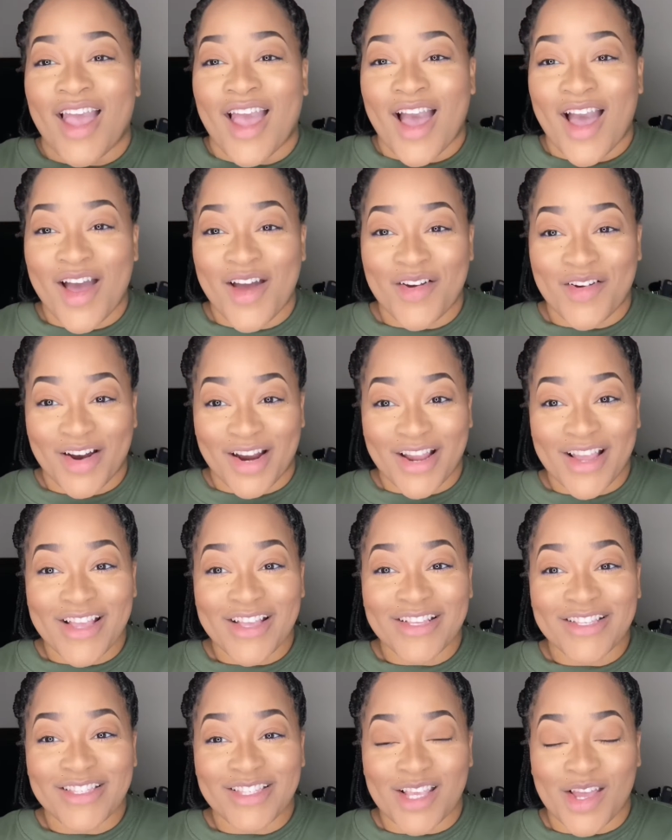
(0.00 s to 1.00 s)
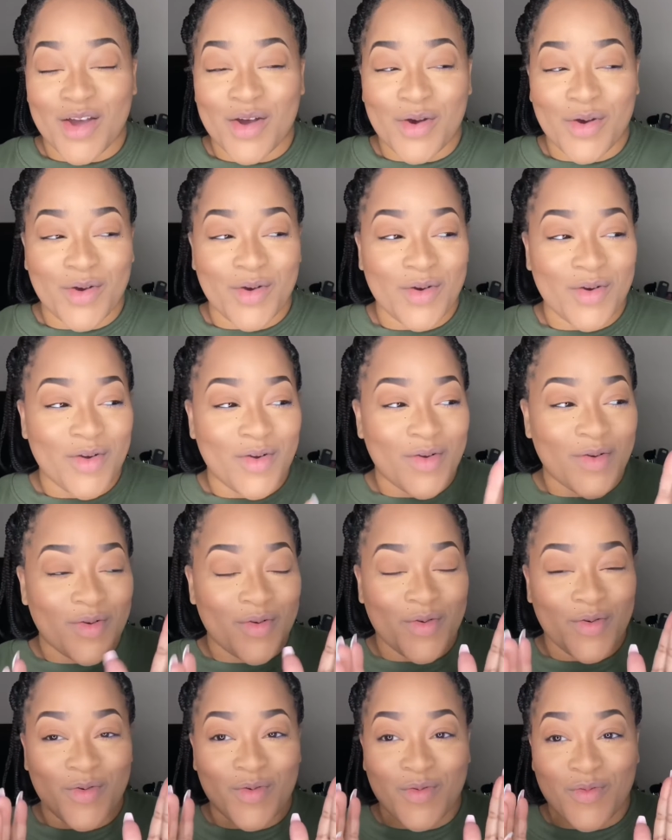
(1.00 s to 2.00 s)
Alright, so
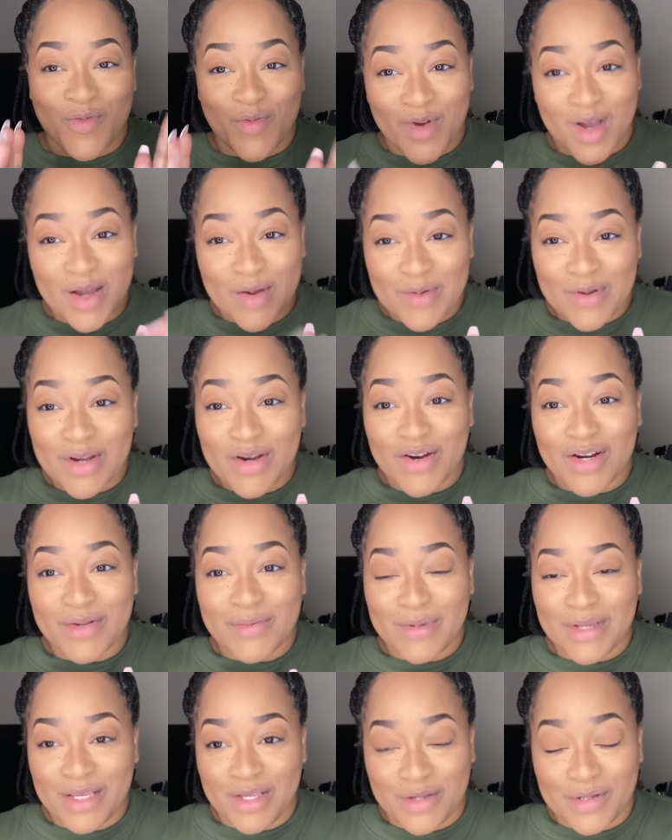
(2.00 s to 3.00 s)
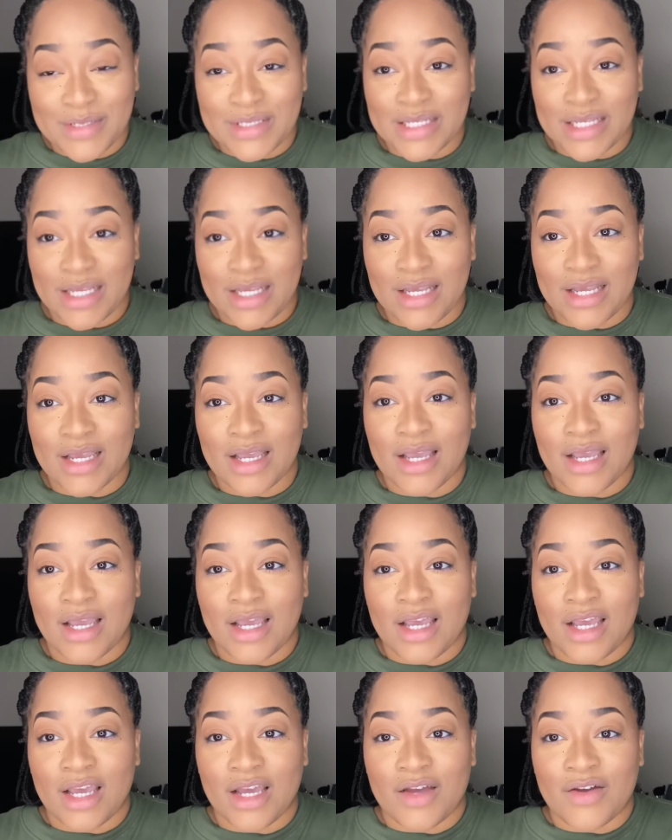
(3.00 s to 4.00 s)
what we're going to be
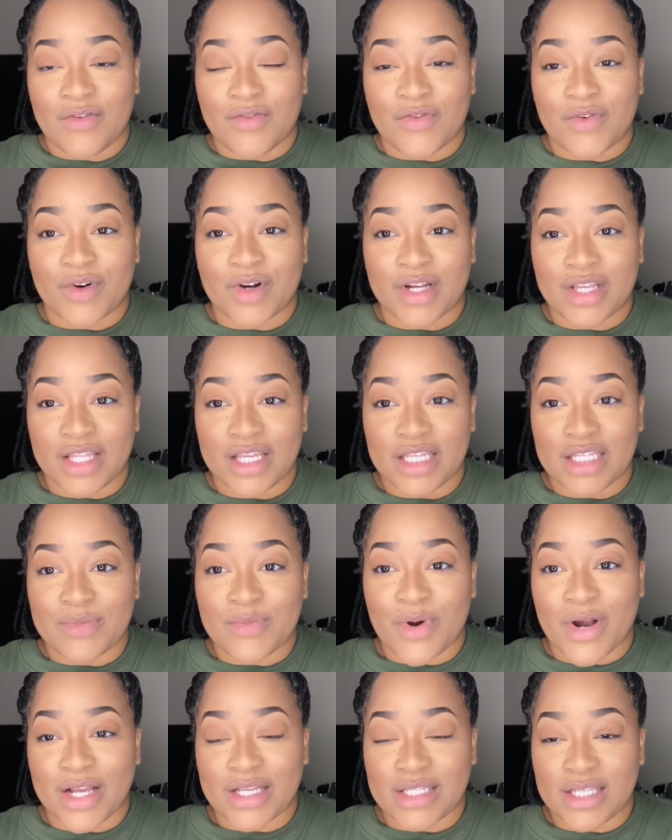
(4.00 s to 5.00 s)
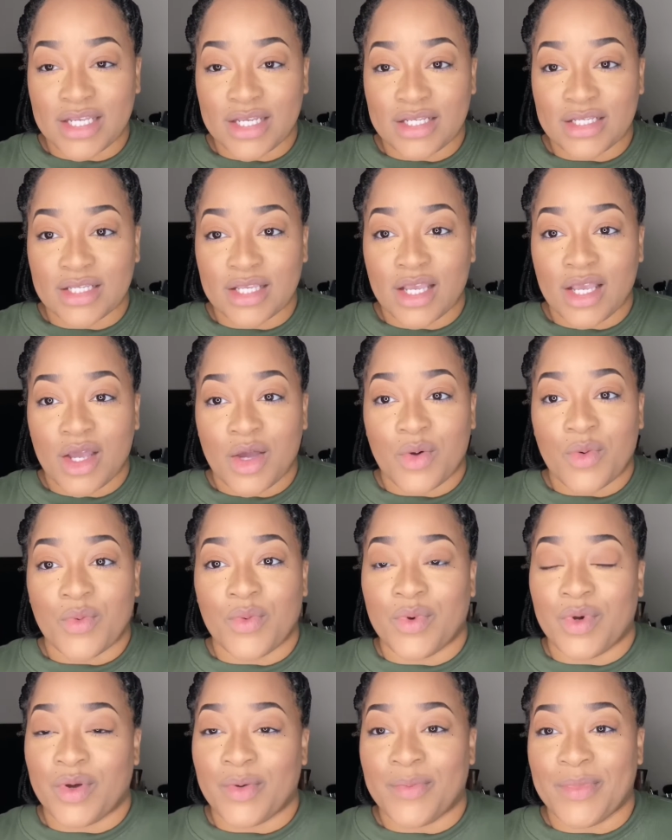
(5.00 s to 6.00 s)
using for this process
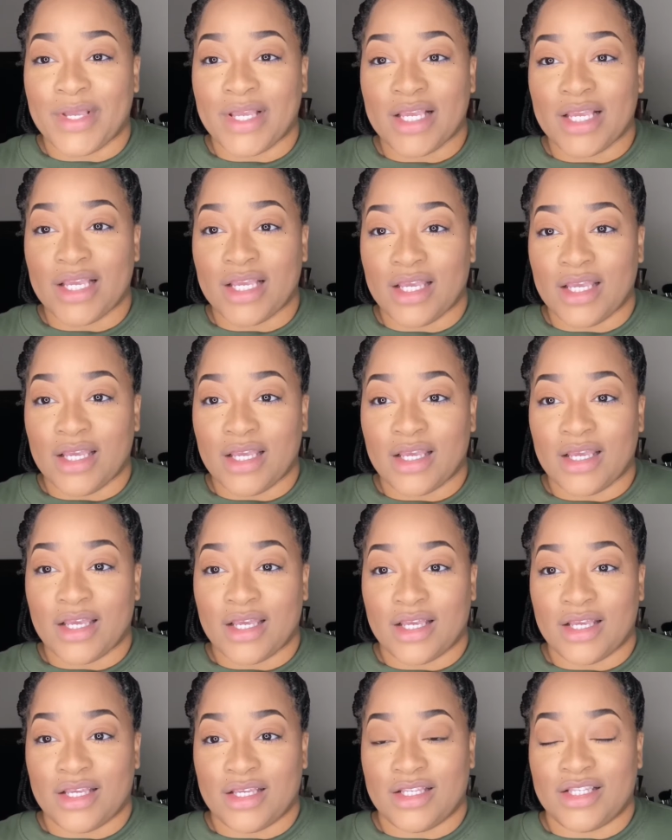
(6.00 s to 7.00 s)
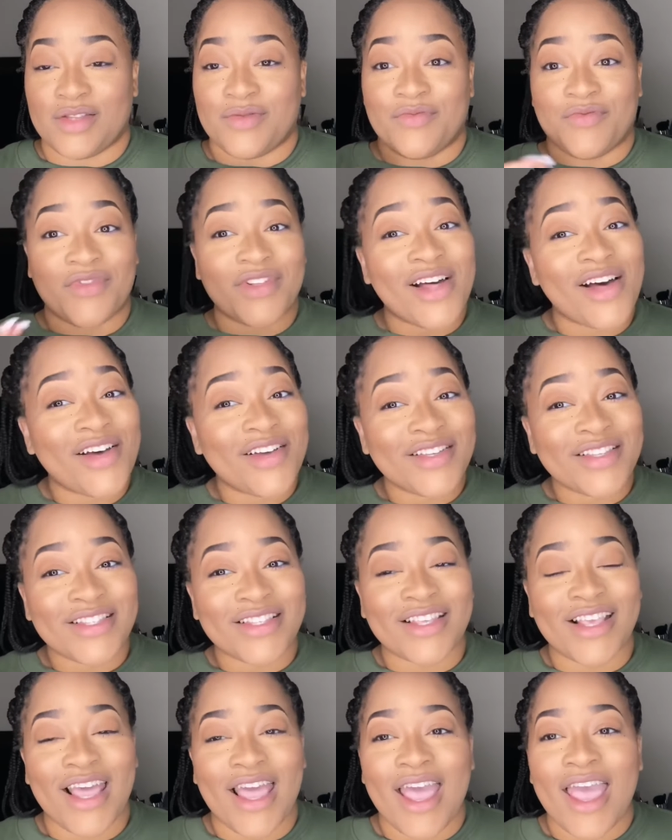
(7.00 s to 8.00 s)
will be some floss.
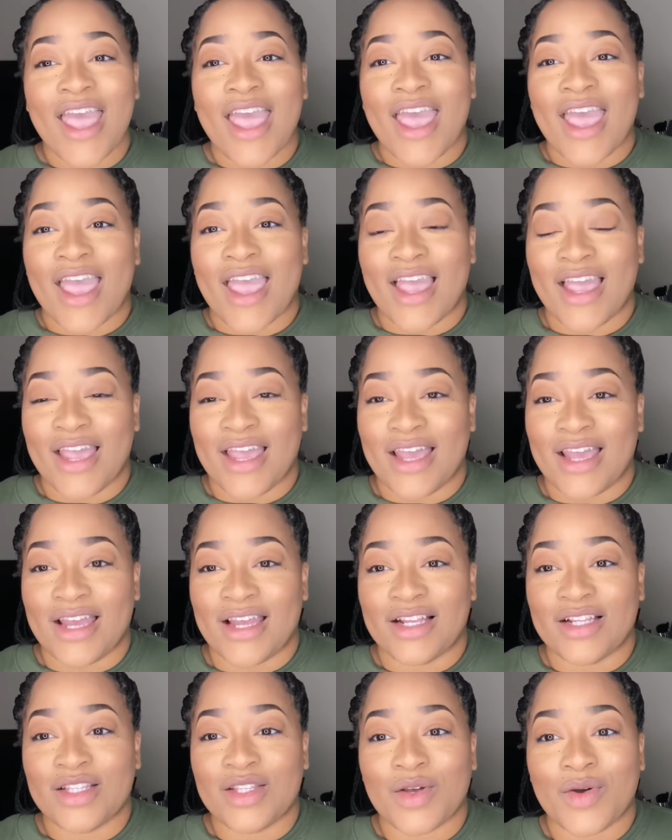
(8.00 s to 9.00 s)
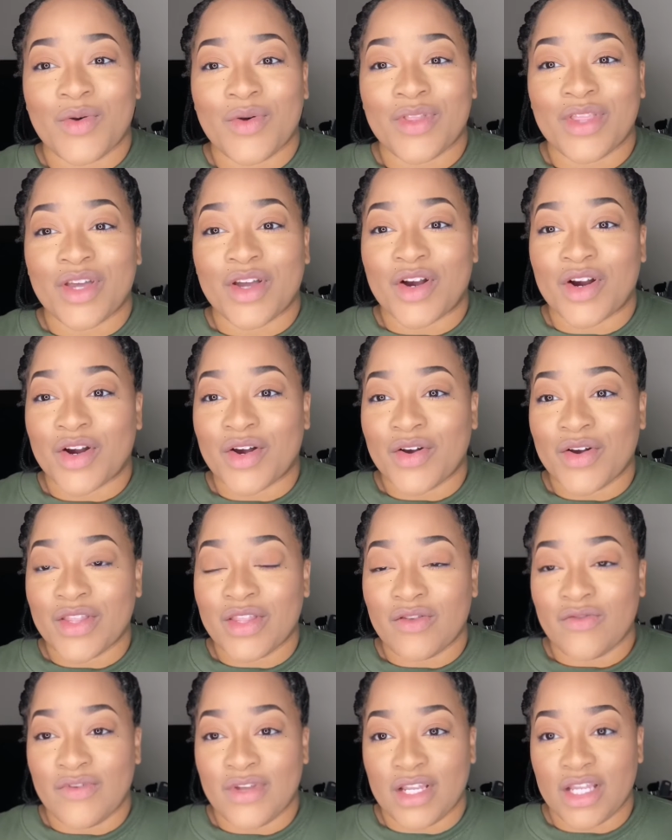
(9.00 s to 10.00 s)
And so the girl in
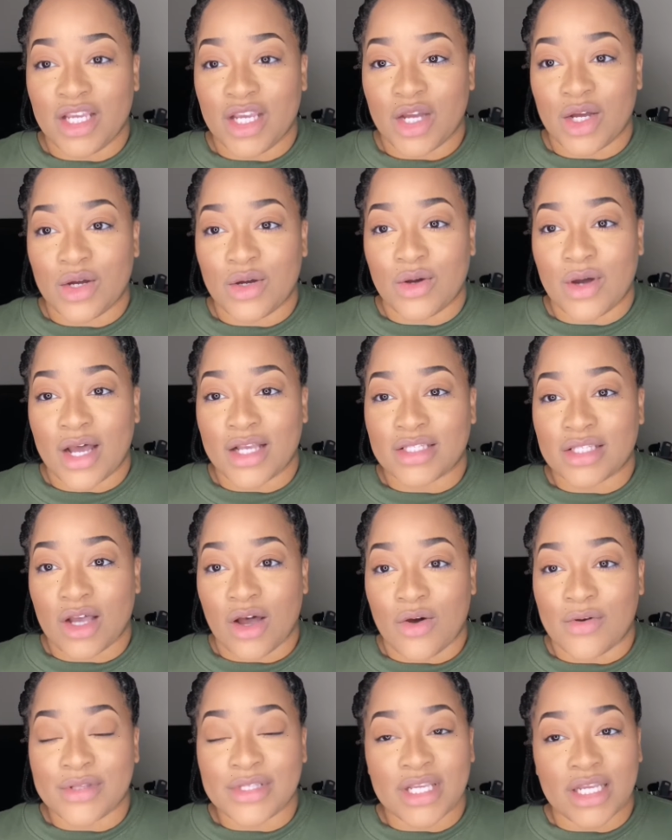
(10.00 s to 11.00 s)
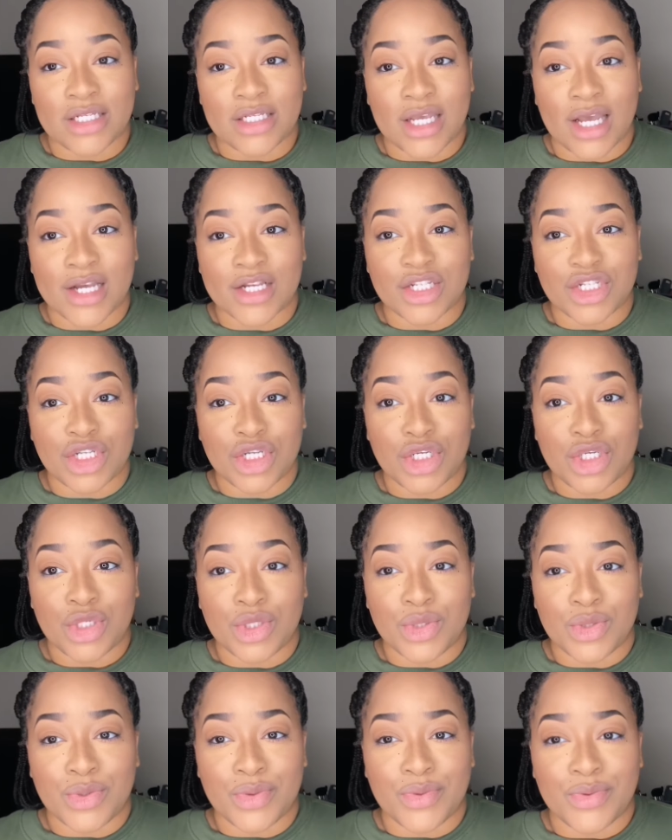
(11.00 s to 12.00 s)
the video I saw on TikTok, she
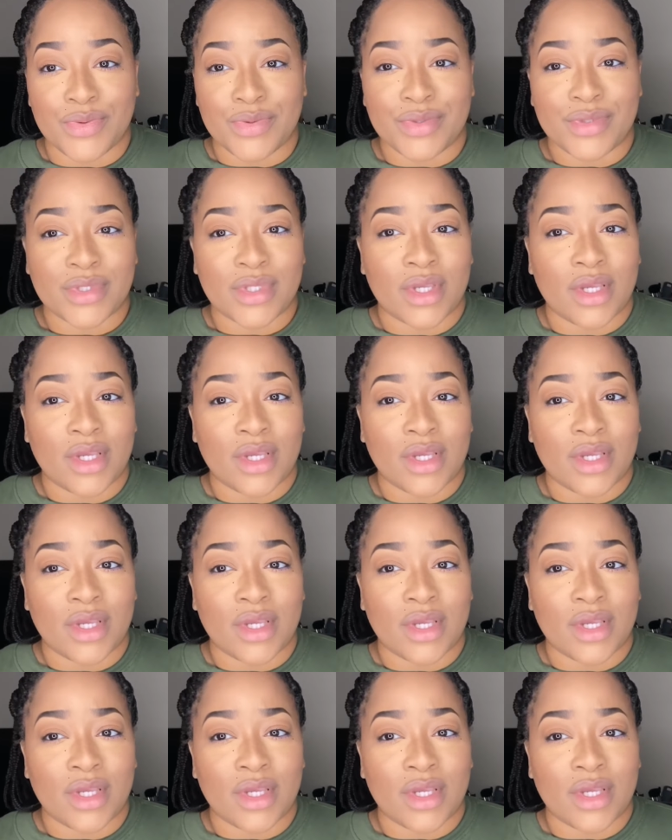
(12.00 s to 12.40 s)
used